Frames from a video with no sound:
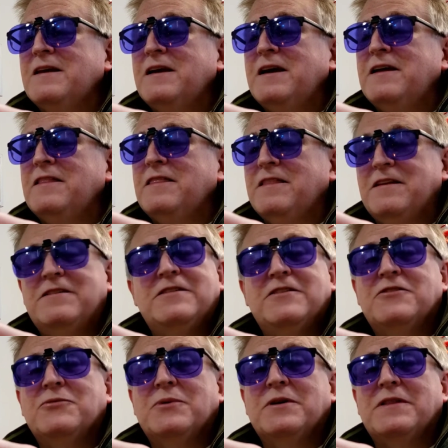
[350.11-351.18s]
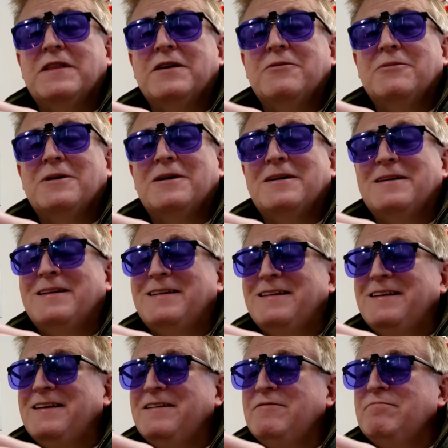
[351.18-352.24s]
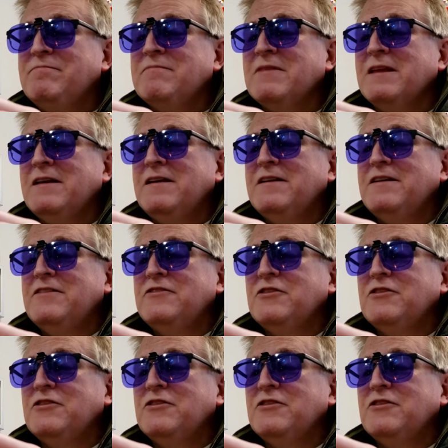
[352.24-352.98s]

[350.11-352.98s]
and this is what they want.